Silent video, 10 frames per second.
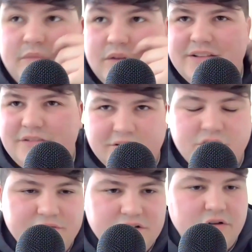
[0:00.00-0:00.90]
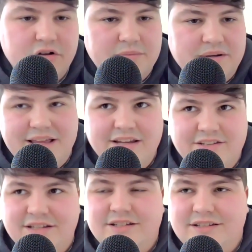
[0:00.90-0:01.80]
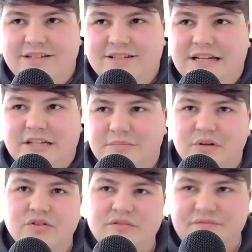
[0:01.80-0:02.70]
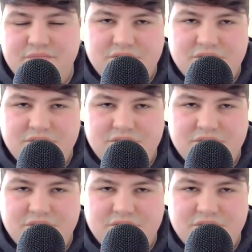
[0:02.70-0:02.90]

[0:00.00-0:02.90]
It's obviously not going to be the case this season because of